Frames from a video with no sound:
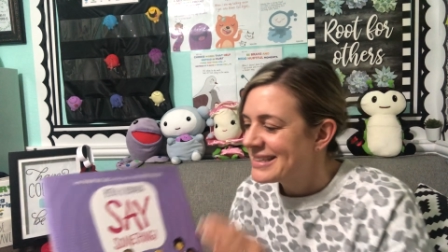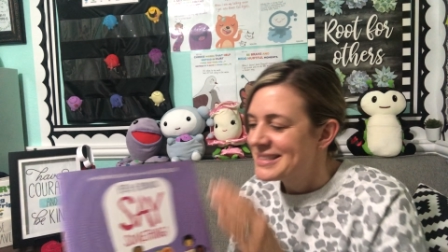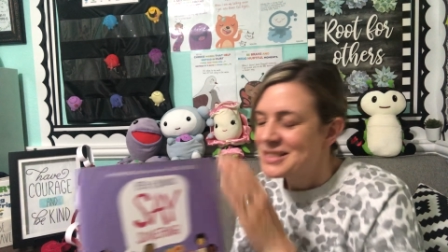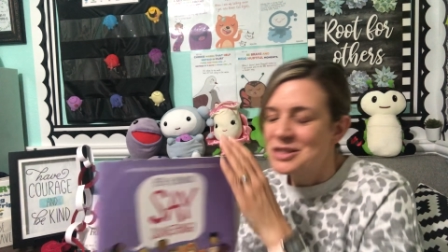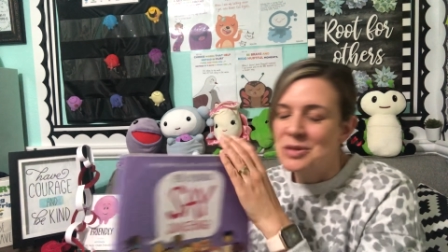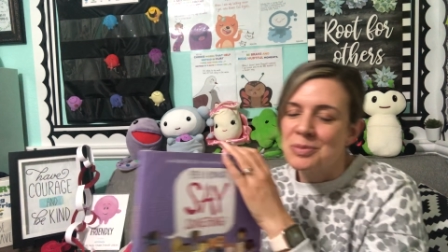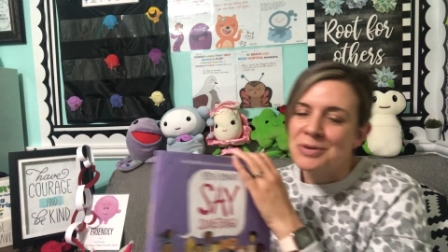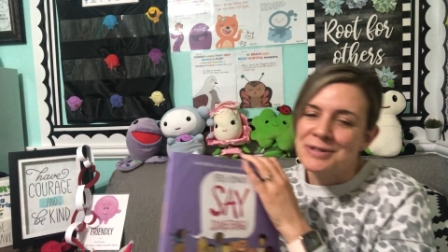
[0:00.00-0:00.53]

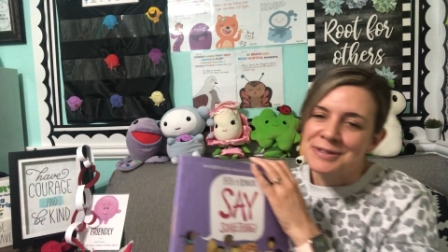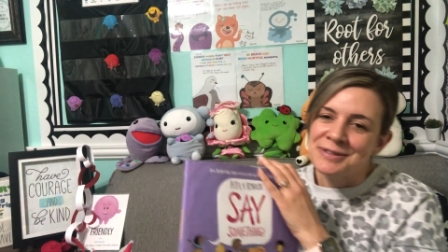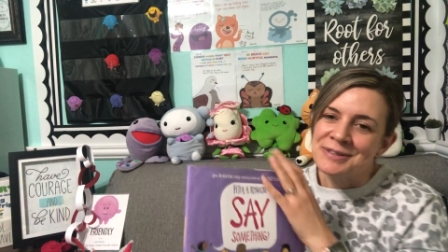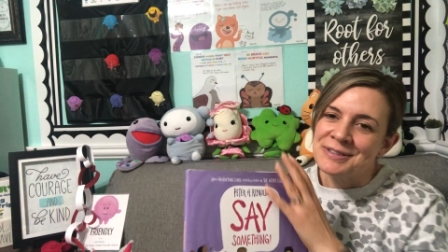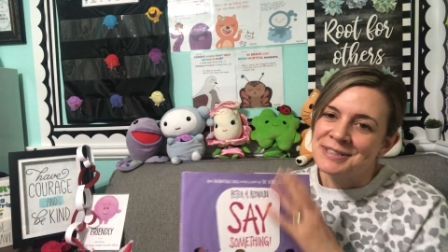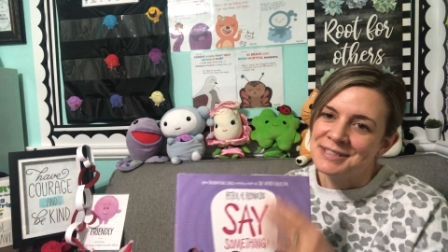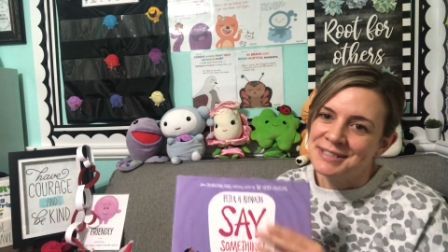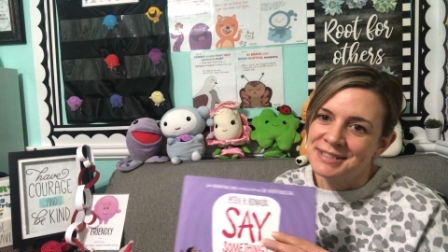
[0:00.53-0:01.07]
So, boys and
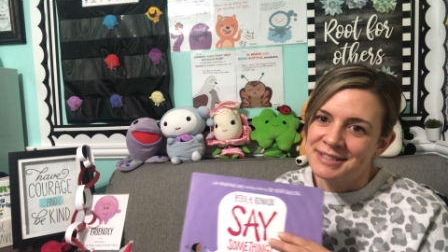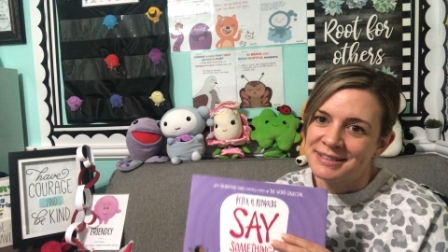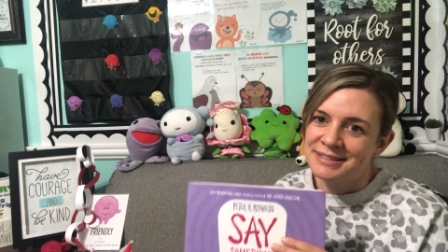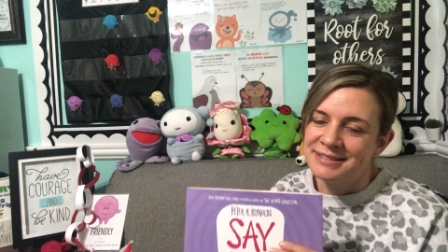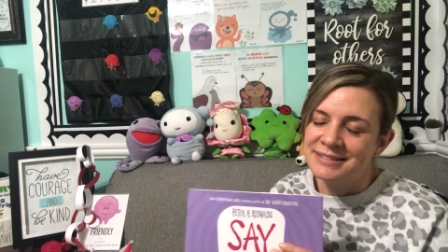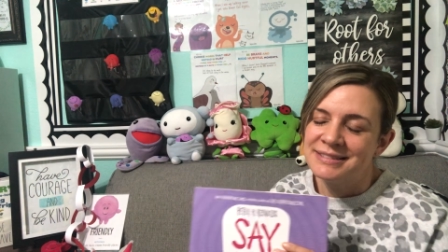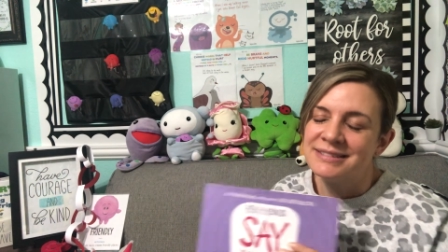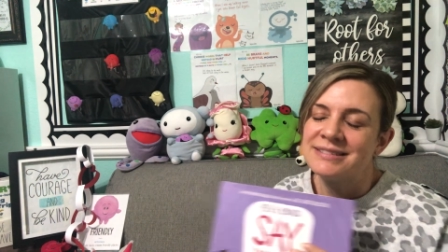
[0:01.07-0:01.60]
girls,
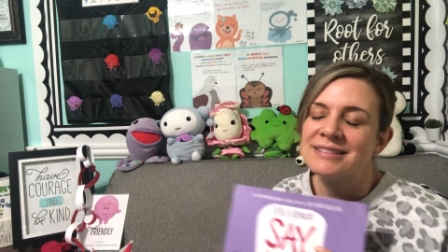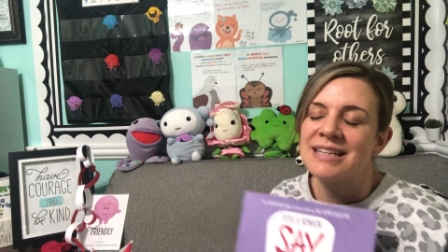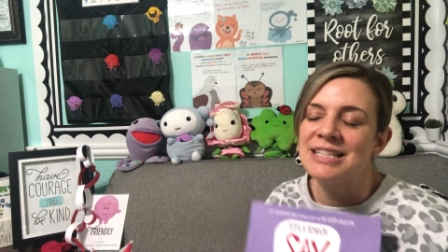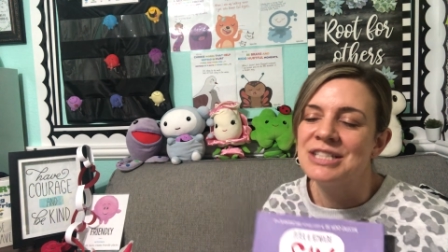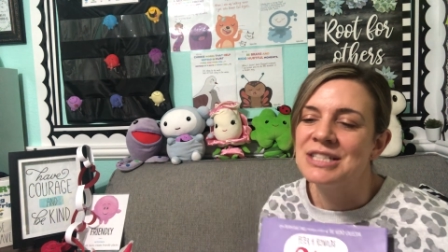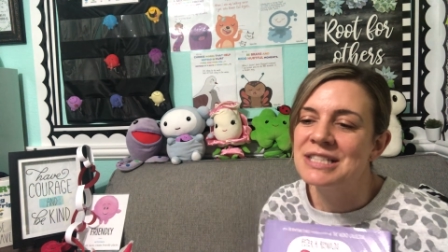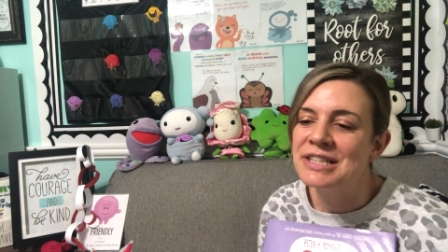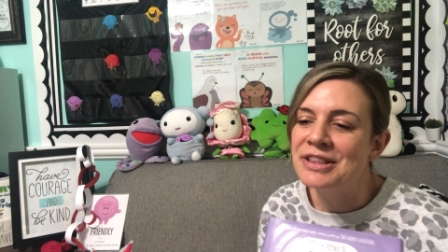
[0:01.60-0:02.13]
I
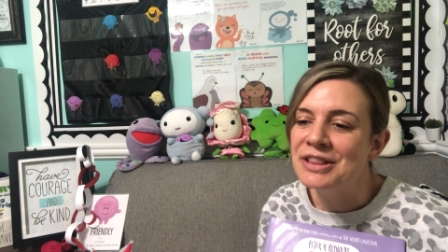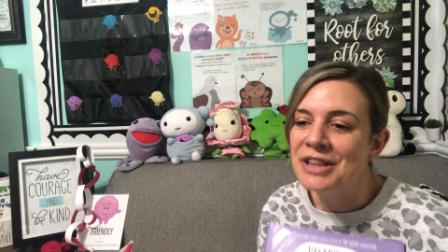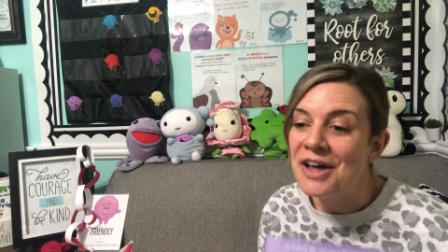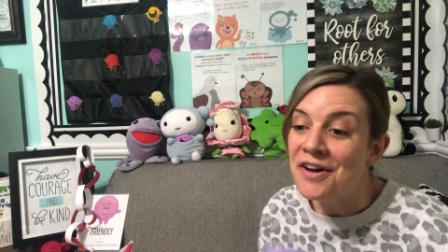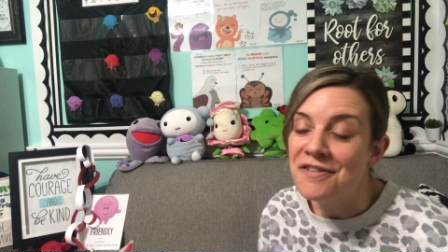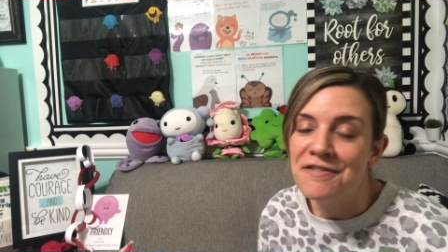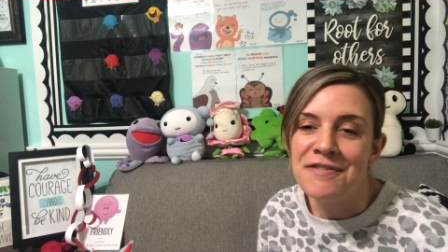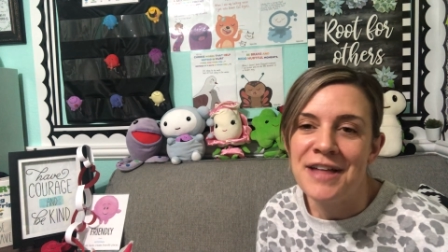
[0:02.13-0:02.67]
just
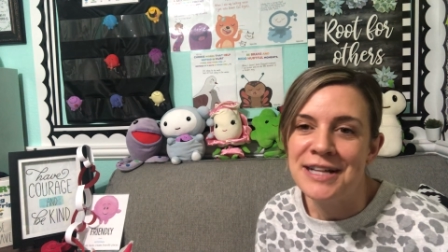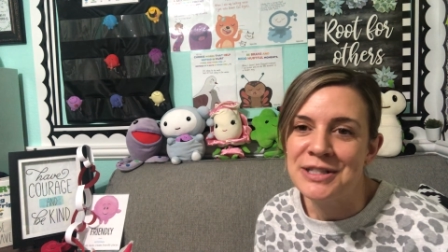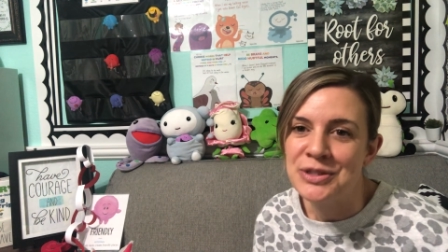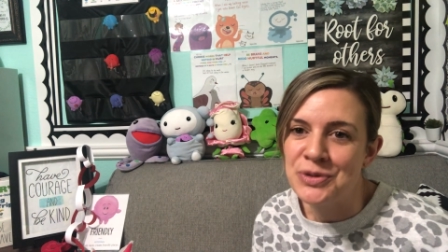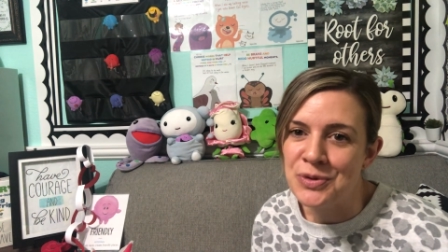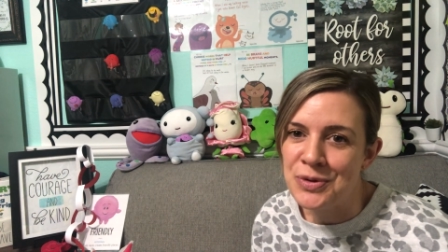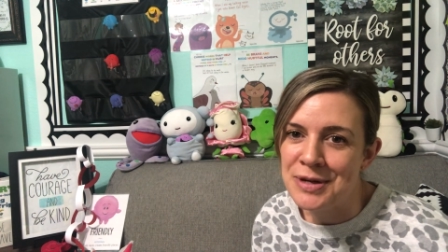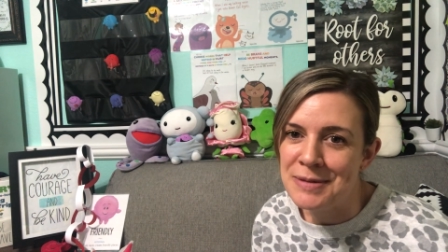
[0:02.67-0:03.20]
love that
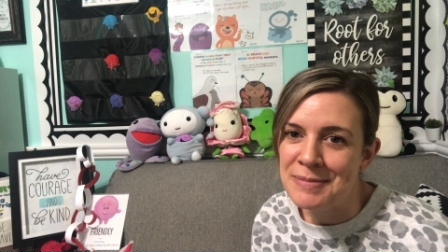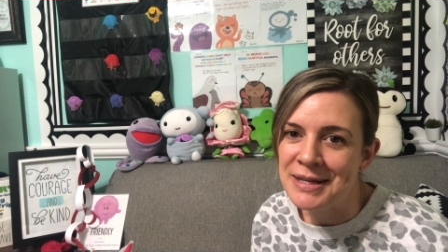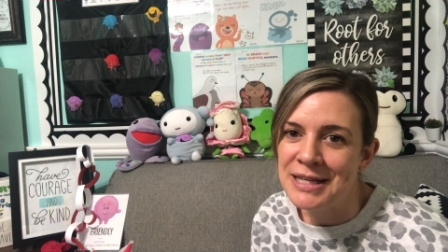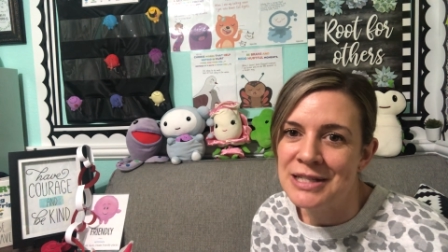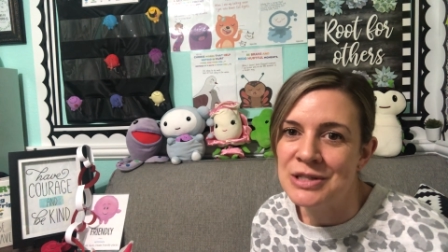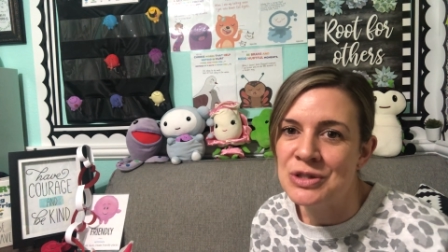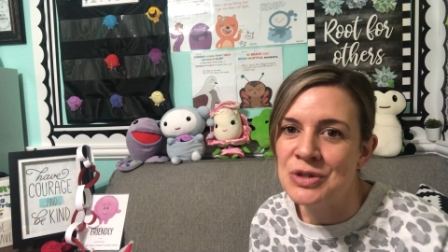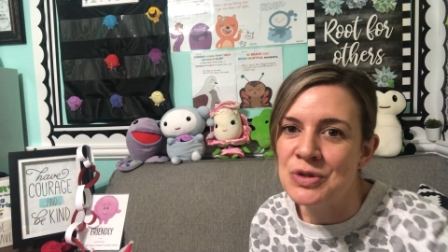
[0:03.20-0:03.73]
story
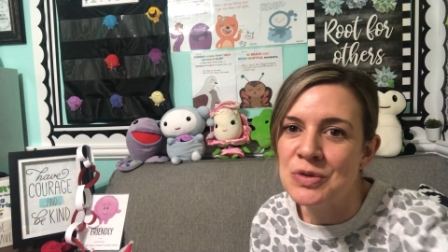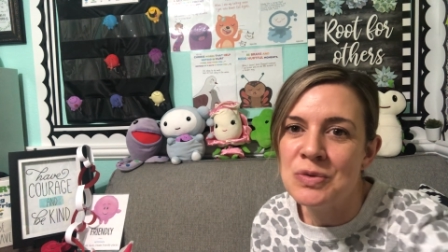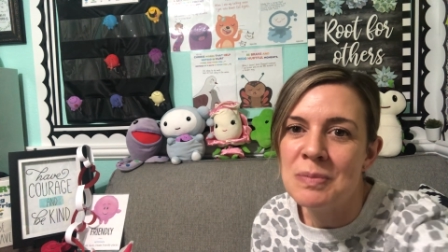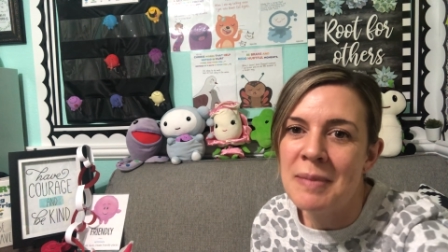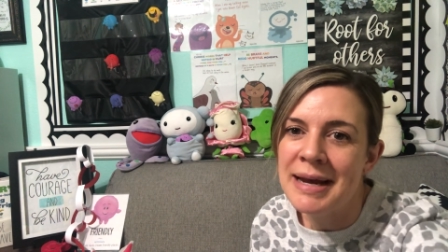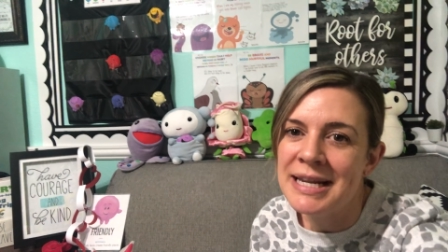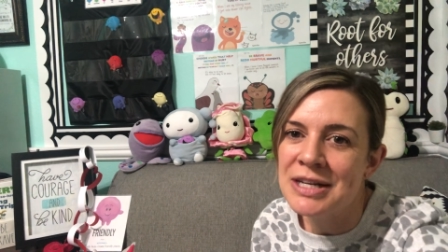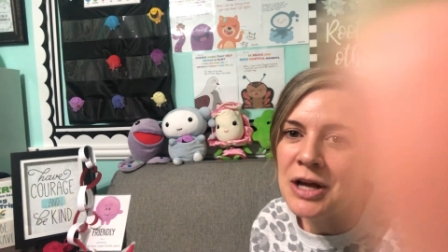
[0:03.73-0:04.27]
because you
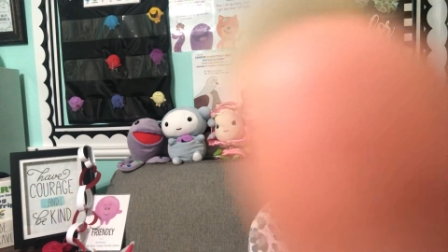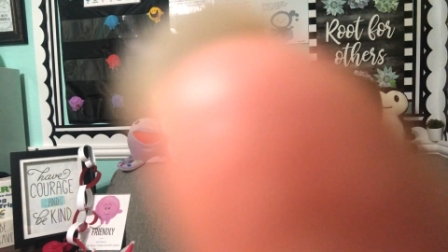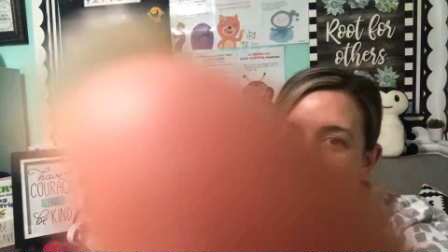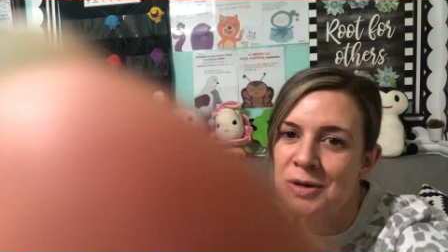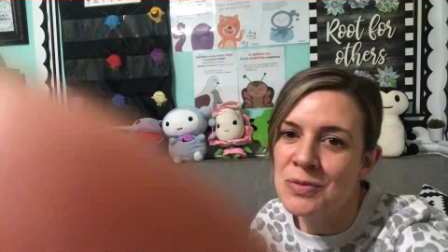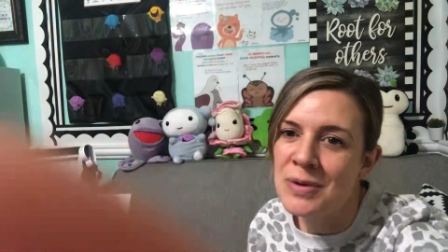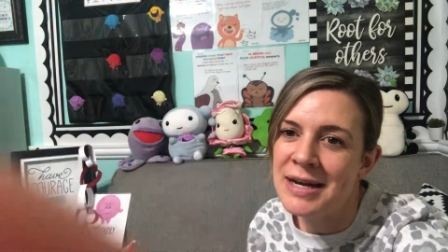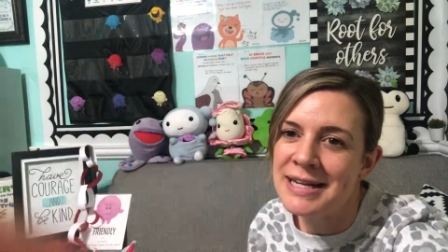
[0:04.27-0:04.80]
might not
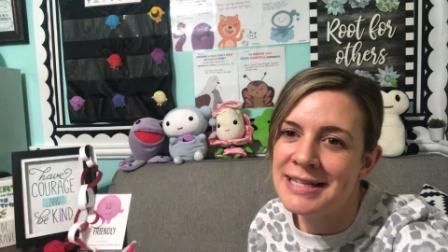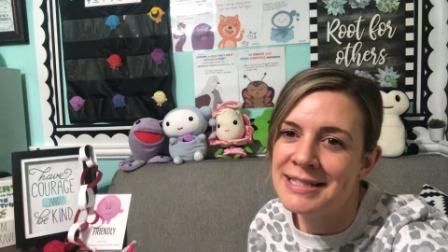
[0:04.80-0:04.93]
be ready